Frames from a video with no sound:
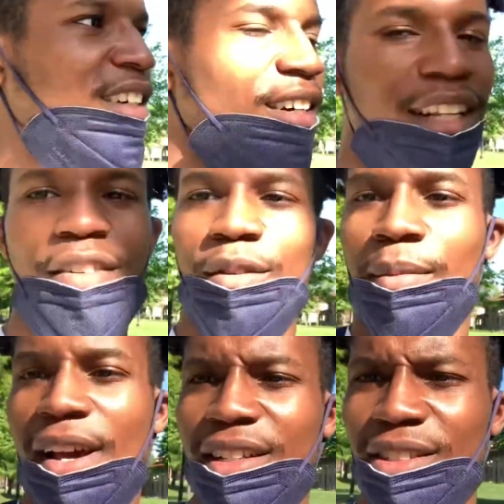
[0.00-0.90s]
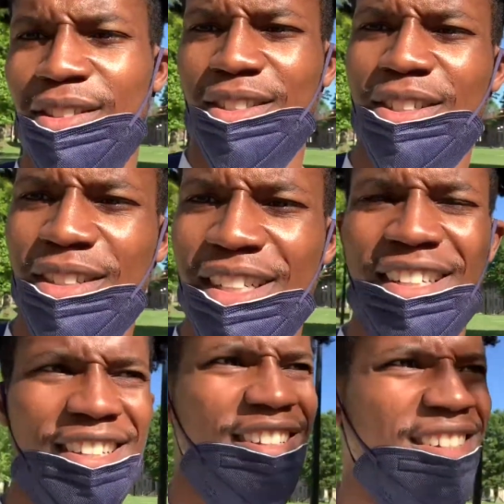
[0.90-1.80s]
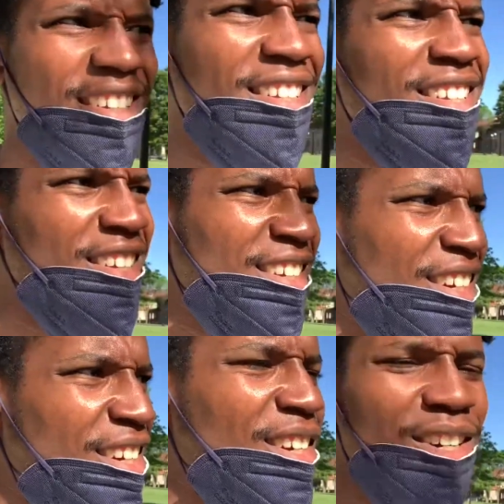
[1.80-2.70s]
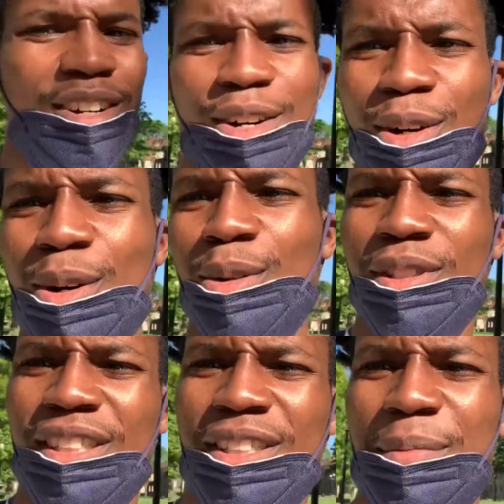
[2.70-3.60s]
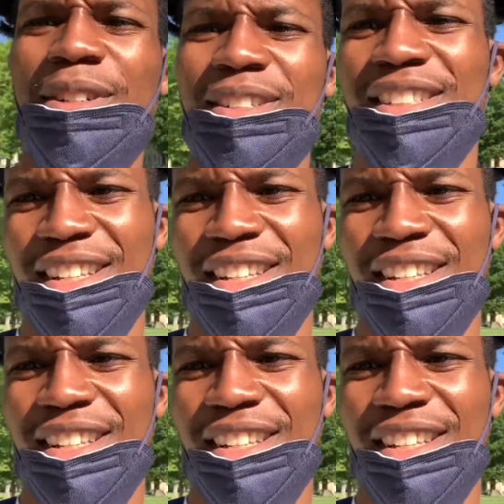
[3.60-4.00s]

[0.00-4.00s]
I have a master's degree. Holy smokes.